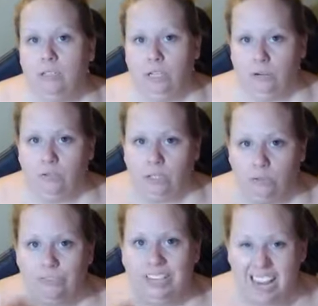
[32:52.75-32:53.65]
if you're
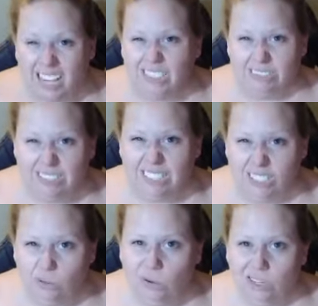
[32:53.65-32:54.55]
using actual
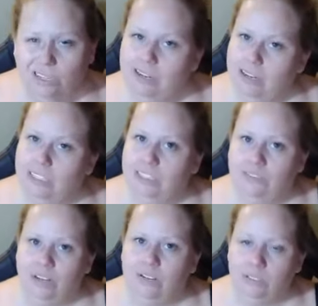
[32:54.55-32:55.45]
essential oil and not just
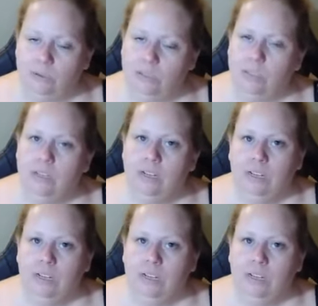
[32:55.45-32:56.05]
fragrance oil,